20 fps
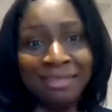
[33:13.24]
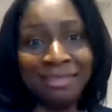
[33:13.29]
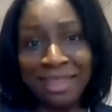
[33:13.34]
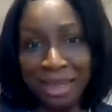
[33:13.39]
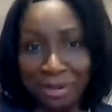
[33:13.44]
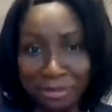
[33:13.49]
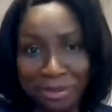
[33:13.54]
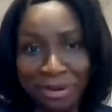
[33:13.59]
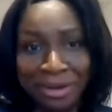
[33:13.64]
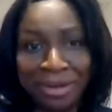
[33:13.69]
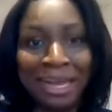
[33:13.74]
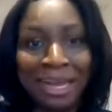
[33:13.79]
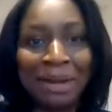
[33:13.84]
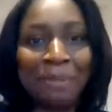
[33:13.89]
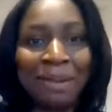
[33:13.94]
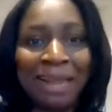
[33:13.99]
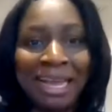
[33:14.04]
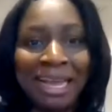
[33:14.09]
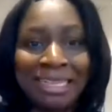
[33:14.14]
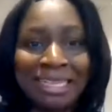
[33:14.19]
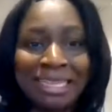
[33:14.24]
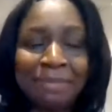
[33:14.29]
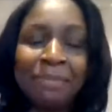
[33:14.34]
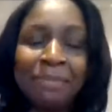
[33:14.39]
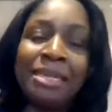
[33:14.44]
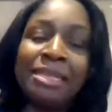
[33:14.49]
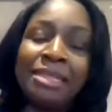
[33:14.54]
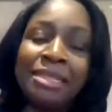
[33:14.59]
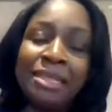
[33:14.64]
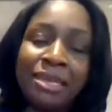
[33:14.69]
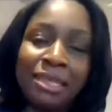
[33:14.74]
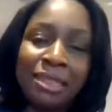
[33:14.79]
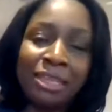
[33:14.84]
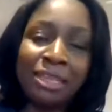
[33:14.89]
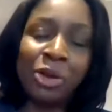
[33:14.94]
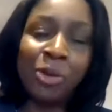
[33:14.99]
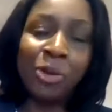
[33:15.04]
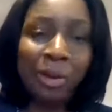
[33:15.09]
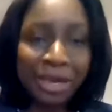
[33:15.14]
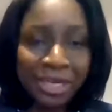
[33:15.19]
then we're in a good place. But
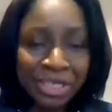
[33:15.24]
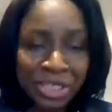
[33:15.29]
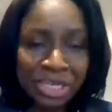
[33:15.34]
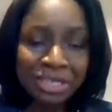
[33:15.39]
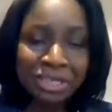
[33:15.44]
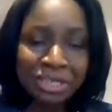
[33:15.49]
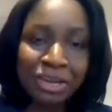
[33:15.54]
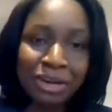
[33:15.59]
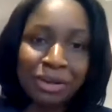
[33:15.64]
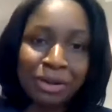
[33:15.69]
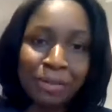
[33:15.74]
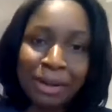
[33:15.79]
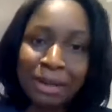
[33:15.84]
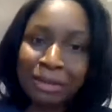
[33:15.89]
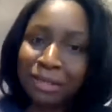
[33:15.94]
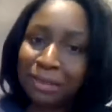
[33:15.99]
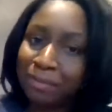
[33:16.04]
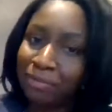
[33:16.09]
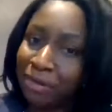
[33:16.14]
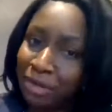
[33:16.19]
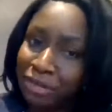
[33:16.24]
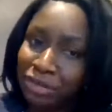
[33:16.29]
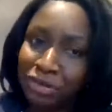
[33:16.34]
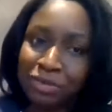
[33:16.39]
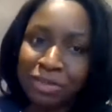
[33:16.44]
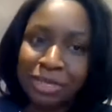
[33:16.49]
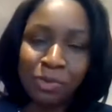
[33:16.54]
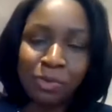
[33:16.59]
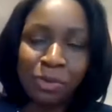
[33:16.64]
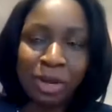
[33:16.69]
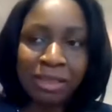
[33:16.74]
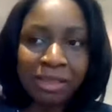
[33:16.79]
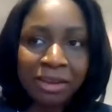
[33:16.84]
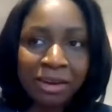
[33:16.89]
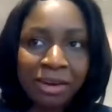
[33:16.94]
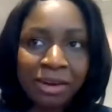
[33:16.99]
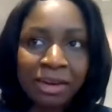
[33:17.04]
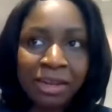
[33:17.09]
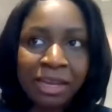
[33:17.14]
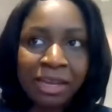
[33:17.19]
the questions are about the pressures and
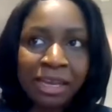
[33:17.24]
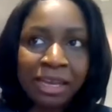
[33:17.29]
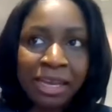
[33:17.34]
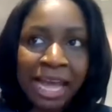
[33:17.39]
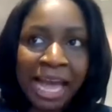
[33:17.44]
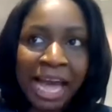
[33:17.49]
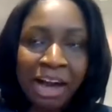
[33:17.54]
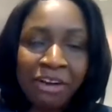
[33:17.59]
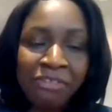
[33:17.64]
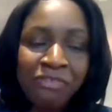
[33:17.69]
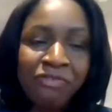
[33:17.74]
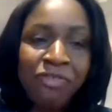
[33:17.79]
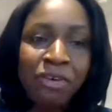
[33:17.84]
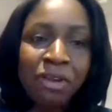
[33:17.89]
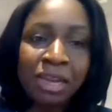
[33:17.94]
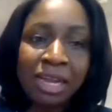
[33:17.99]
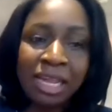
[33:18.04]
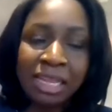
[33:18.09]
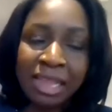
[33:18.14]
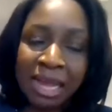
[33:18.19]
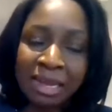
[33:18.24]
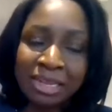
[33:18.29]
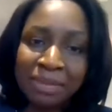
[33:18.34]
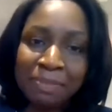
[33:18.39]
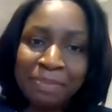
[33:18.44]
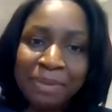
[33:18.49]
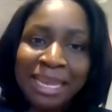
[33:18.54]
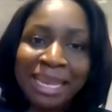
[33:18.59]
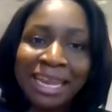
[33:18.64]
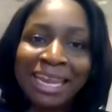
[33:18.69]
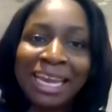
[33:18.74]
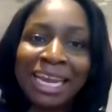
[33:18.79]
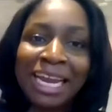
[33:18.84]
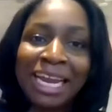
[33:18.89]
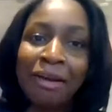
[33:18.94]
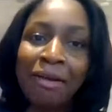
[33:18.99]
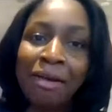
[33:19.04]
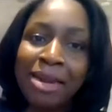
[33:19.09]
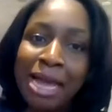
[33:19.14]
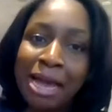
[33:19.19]
how fully that's being
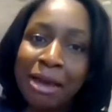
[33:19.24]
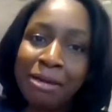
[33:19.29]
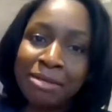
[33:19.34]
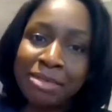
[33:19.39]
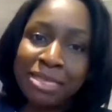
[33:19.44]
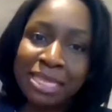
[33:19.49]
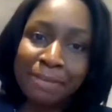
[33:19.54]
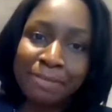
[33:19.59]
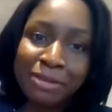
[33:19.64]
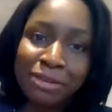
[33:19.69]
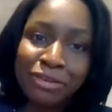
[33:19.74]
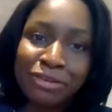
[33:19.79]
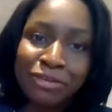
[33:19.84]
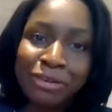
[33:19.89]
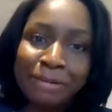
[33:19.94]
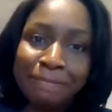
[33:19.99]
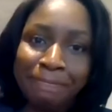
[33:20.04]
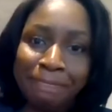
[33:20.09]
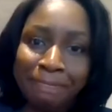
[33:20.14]
carried out and substituted.